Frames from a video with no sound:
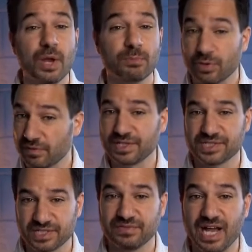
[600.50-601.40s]
perfect
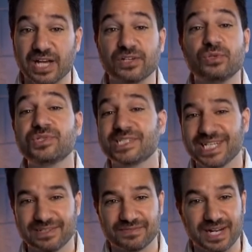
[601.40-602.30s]
Son of God who
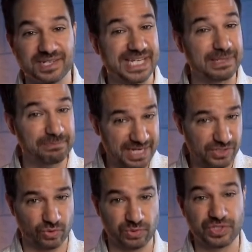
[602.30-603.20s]
sanctifies and
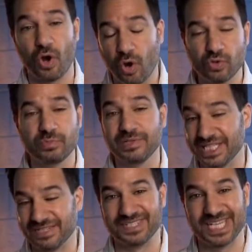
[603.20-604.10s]
makes holy all who
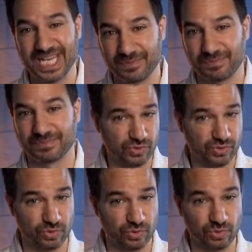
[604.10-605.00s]
believe in Him
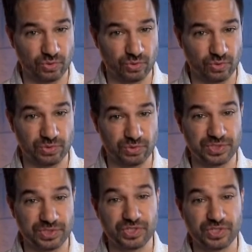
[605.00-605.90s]

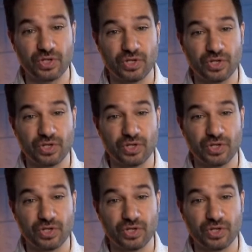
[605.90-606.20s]
holy,